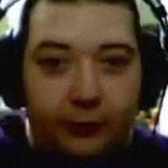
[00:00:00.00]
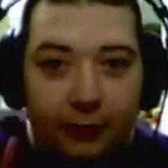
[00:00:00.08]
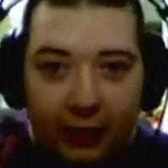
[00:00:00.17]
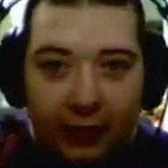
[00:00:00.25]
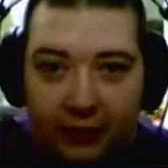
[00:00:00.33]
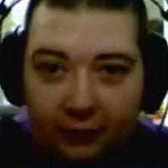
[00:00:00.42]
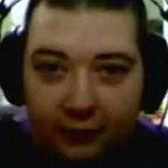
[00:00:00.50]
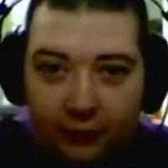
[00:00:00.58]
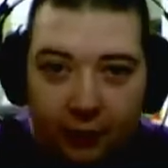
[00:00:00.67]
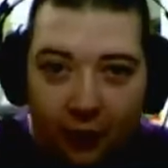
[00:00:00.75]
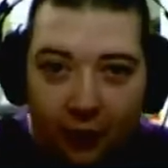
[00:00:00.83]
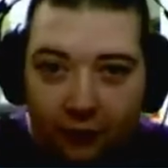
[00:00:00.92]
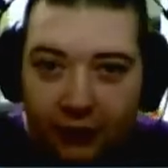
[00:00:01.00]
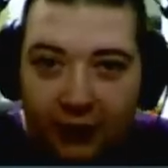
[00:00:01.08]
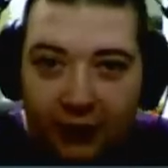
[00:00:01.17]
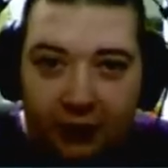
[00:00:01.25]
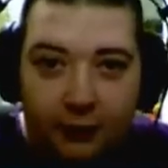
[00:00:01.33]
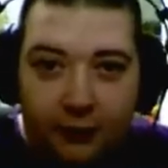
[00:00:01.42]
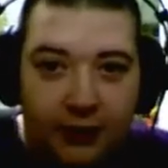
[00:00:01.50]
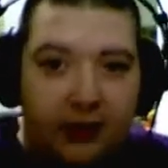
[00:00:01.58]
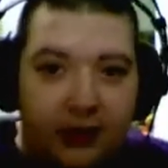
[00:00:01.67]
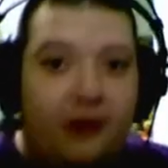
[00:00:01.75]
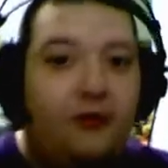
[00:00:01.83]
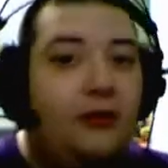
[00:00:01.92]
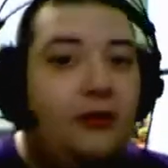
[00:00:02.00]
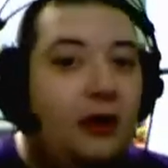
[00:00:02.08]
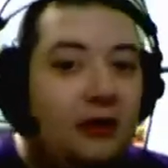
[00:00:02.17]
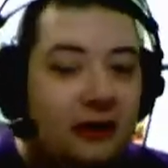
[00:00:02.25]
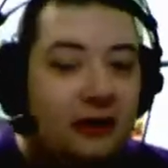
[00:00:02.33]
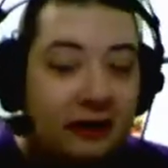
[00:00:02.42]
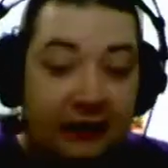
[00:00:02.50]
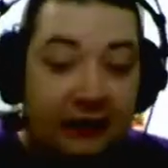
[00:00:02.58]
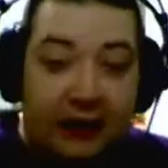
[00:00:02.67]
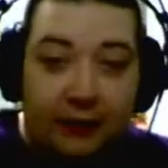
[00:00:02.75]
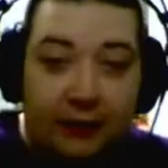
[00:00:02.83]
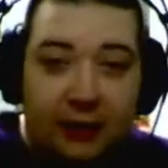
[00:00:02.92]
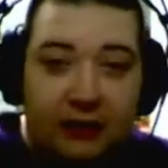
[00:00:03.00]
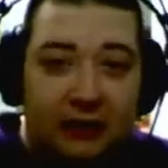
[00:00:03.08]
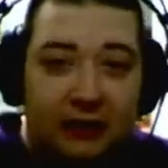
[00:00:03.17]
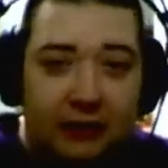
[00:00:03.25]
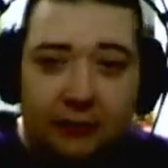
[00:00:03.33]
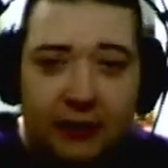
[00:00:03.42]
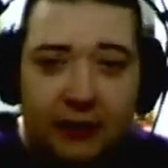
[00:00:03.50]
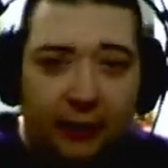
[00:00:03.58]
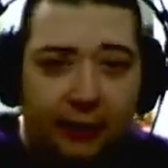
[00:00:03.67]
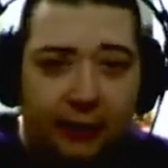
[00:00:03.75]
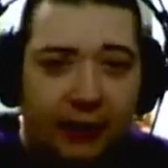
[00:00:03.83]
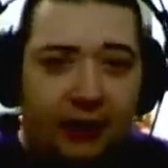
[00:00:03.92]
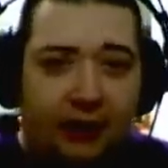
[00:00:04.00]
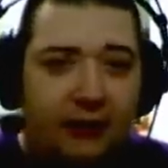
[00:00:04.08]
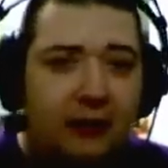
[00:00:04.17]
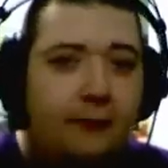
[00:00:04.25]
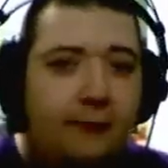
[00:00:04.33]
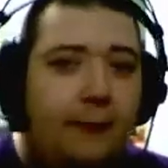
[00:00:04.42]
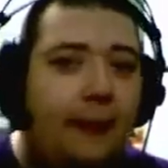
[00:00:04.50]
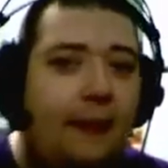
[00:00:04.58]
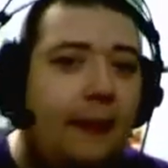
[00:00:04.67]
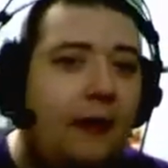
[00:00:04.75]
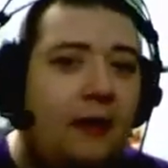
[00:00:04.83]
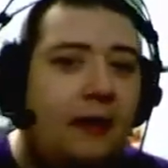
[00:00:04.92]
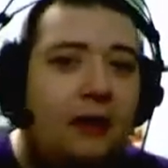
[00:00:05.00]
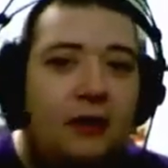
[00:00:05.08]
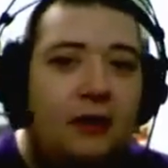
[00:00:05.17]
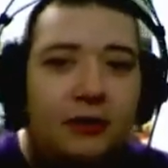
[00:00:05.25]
Like, hopefully that I'll be there for like 6 to 8 months minimum, kind of thing. So